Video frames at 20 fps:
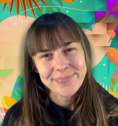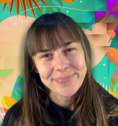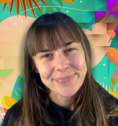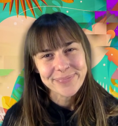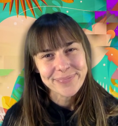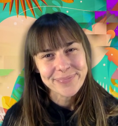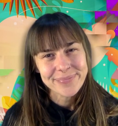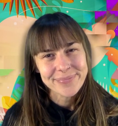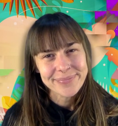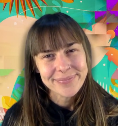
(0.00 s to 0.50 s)

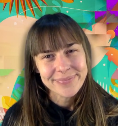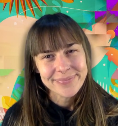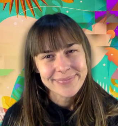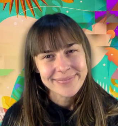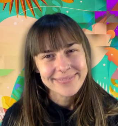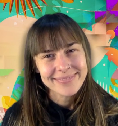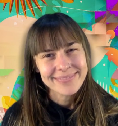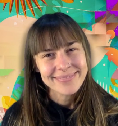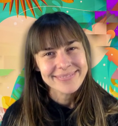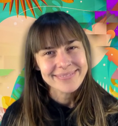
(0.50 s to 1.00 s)

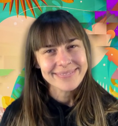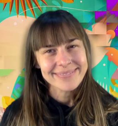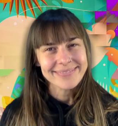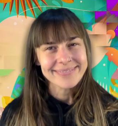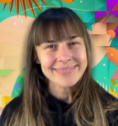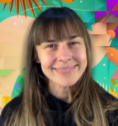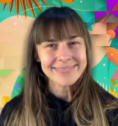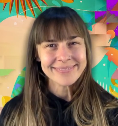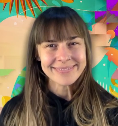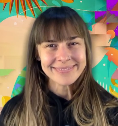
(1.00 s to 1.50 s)

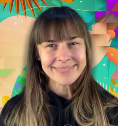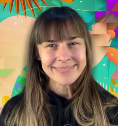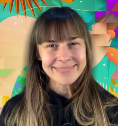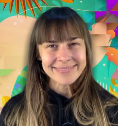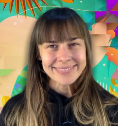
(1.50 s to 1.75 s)
(no one is talking)